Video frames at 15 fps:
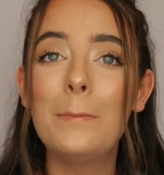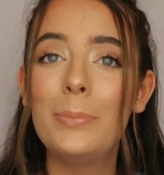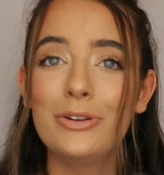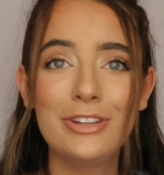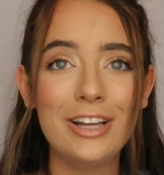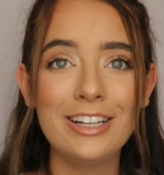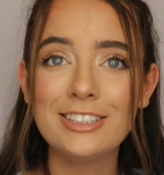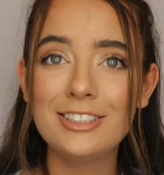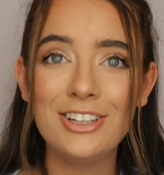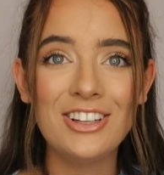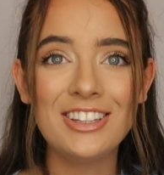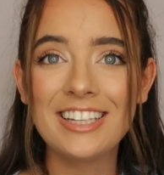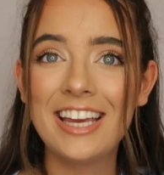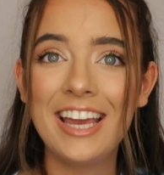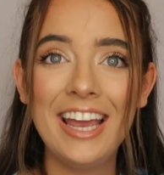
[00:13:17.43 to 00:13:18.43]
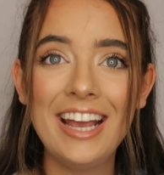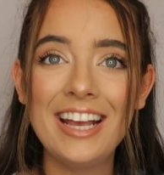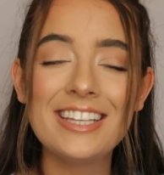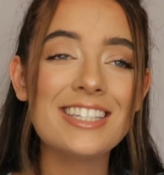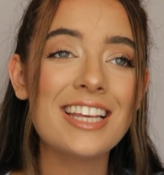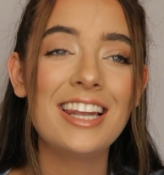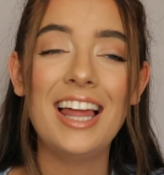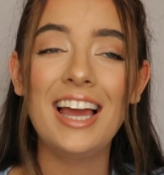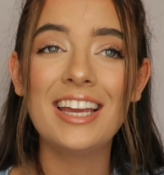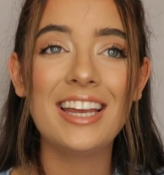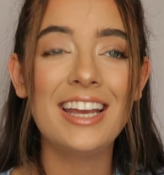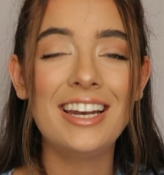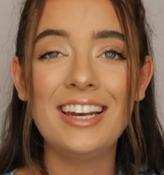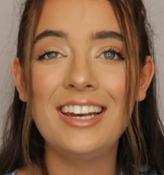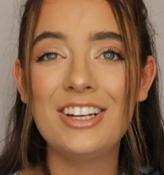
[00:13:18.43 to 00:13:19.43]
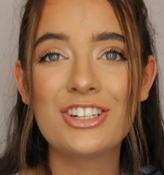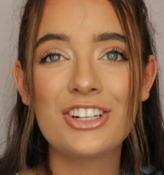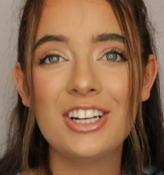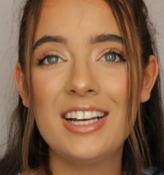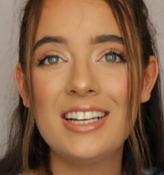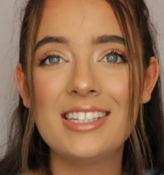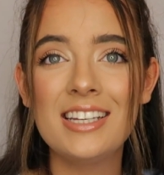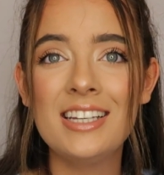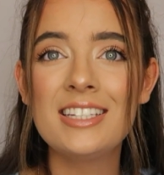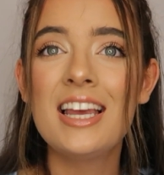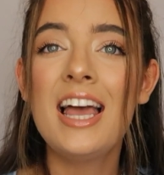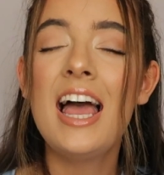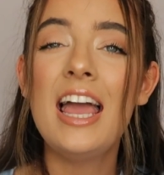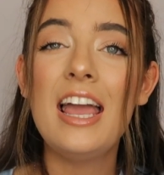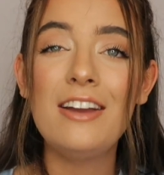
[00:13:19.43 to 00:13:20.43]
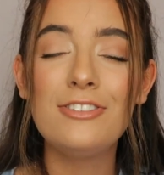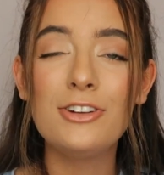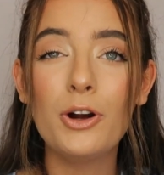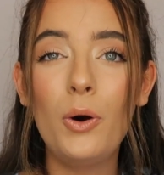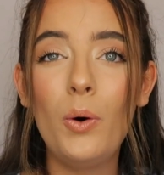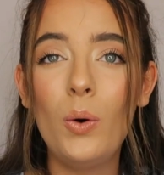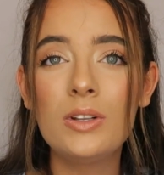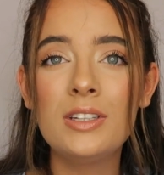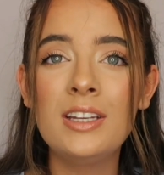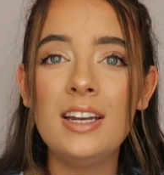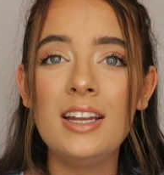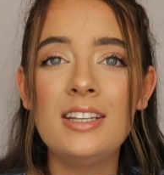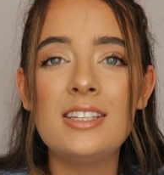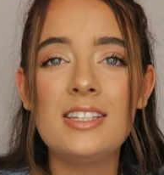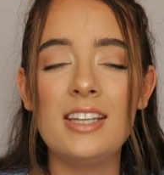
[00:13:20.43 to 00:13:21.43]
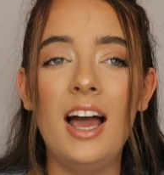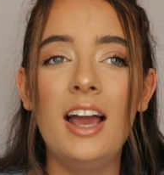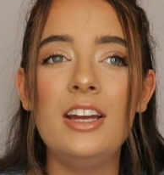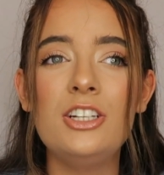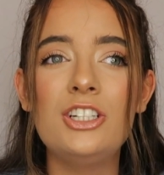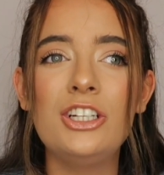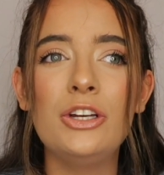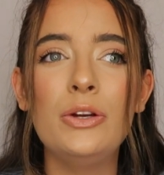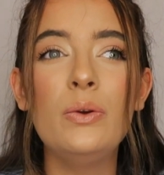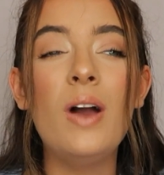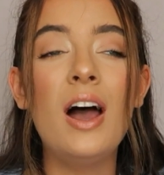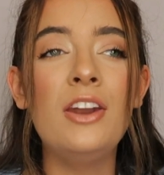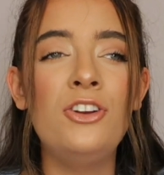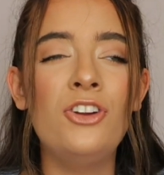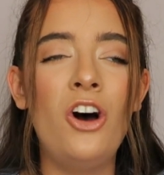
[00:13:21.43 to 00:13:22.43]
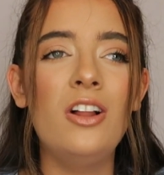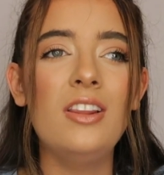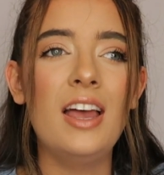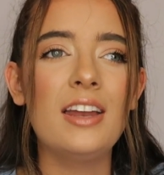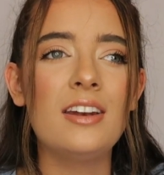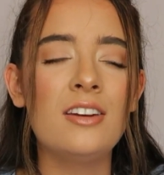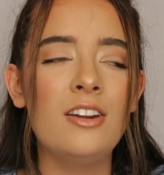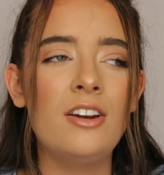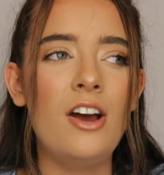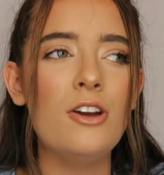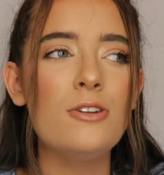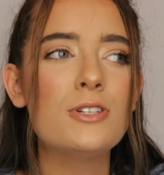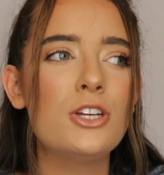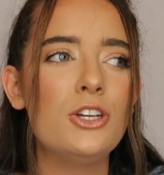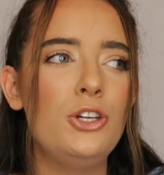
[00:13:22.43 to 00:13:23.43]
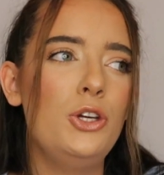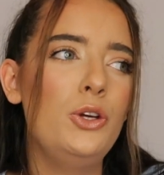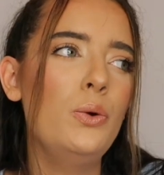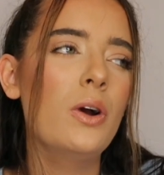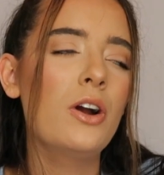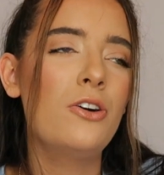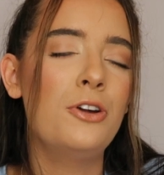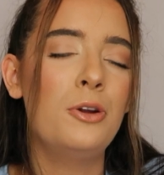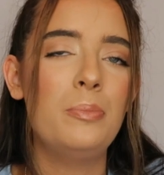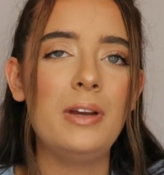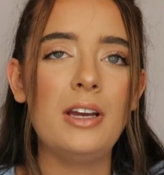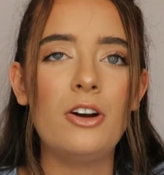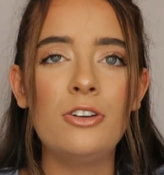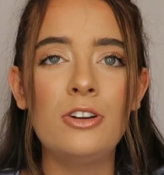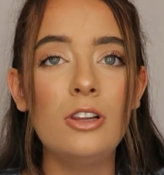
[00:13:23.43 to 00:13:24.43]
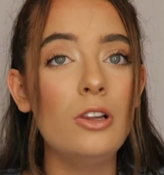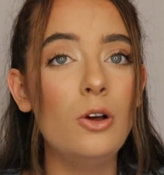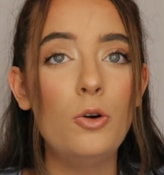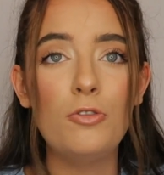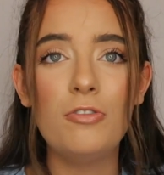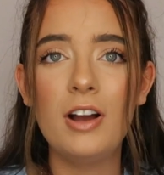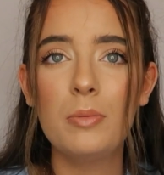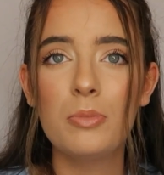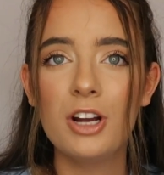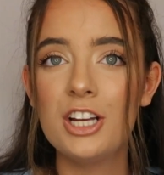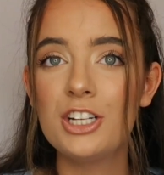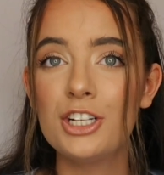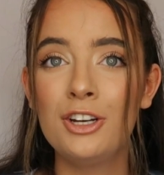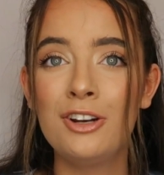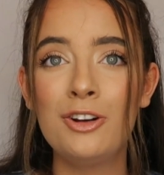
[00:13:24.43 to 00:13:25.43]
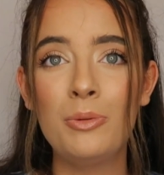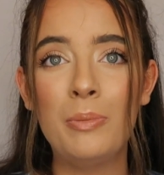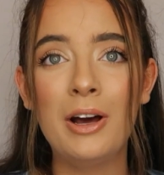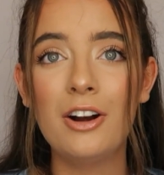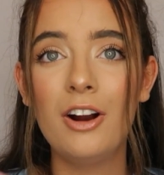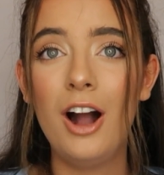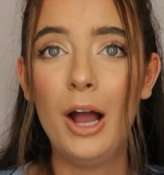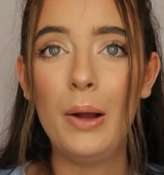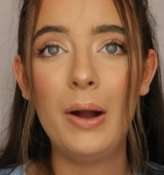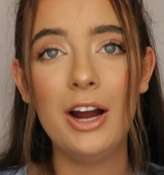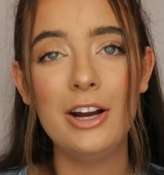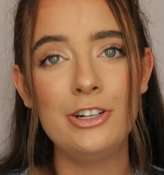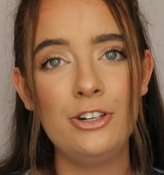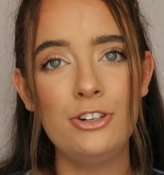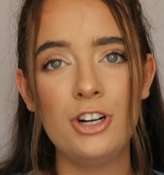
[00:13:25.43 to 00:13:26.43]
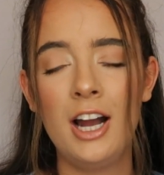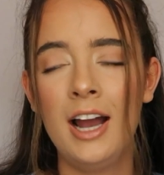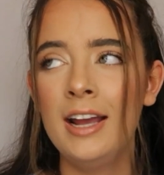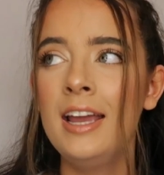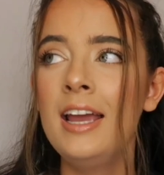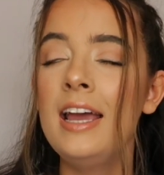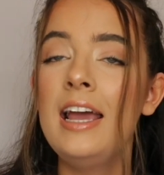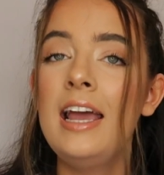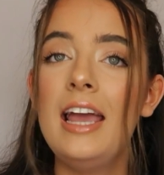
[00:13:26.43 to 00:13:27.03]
But that's not the case. Like it literally isn't. If you're holding it inside you and not letting it out, you are going to be on a low vibration no matter how hard you try.